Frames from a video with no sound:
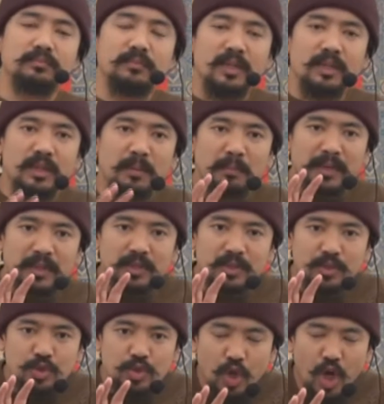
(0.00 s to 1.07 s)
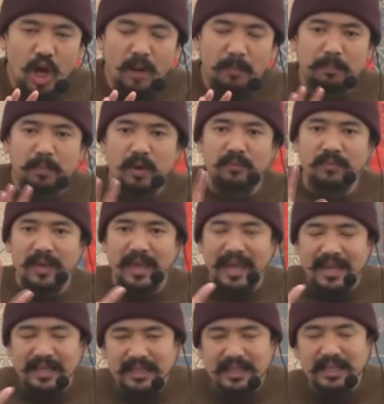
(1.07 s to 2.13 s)
the job of
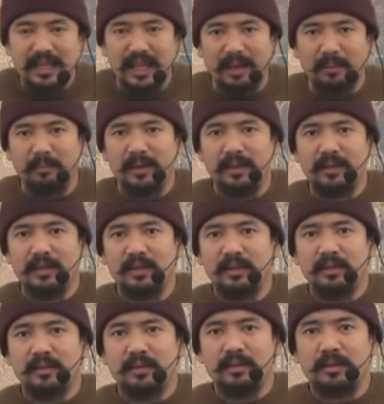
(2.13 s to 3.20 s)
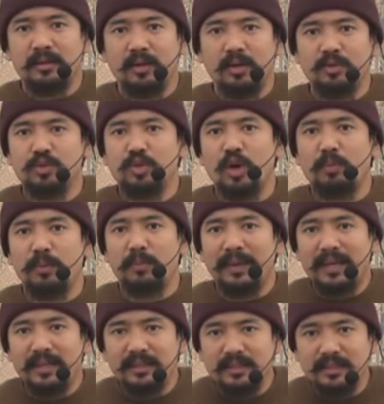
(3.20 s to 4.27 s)
any Lama or job of
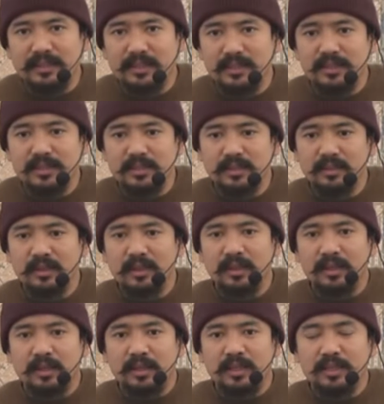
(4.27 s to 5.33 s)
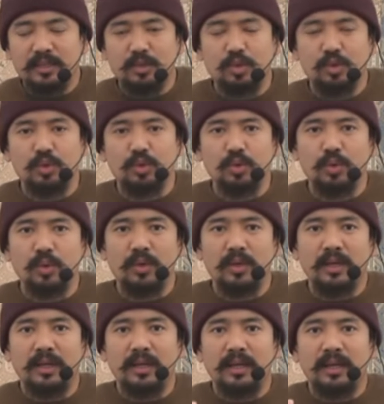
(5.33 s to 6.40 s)
any teacher is to,
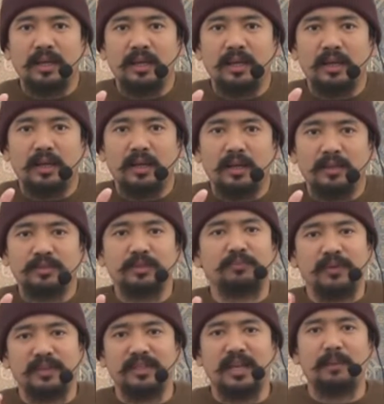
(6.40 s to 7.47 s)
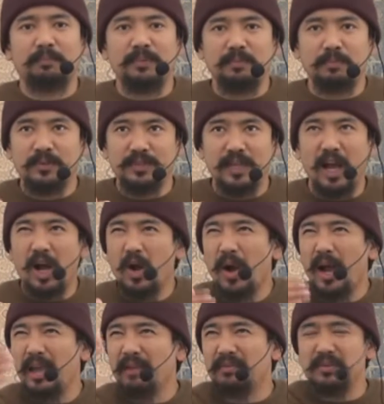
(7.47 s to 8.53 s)
so for example, people say, oh,
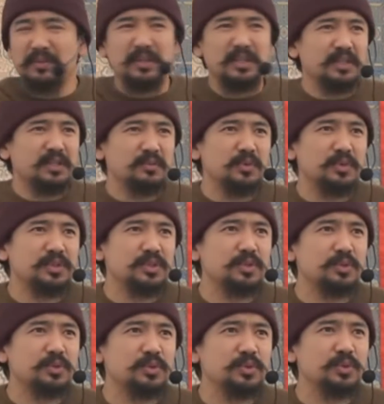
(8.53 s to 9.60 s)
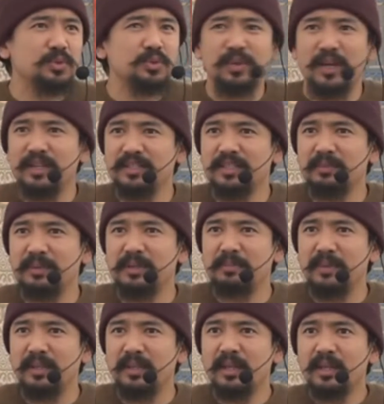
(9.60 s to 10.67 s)
I have a really devotion to you. Do you understand what I
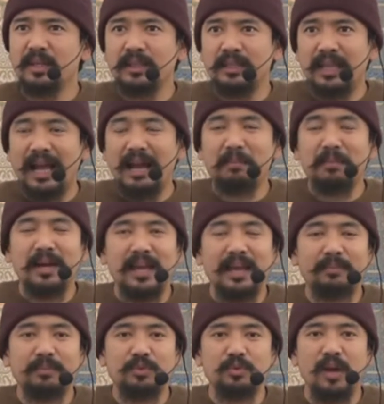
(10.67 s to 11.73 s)
mean? The Lama have to